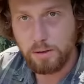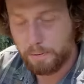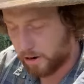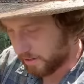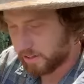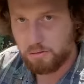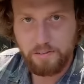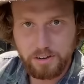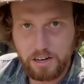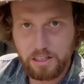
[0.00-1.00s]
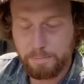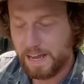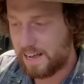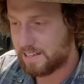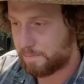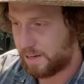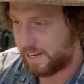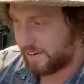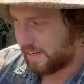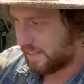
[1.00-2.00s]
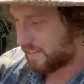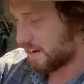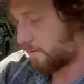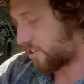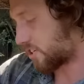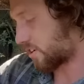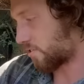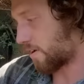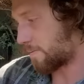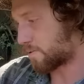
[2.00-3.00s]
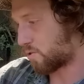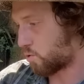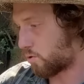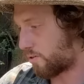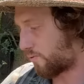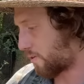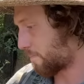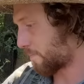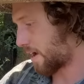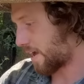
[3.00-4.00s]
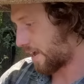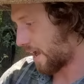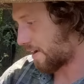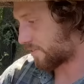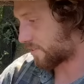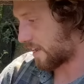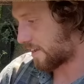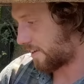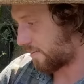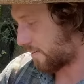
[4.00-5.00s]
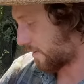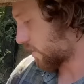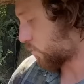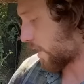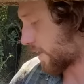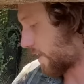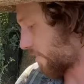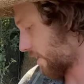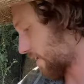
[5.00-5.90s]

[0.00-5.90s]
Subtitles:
bark, that's what I've done in the past, but this time I'm just going to grab some cord from my haversack here. That's why I carry it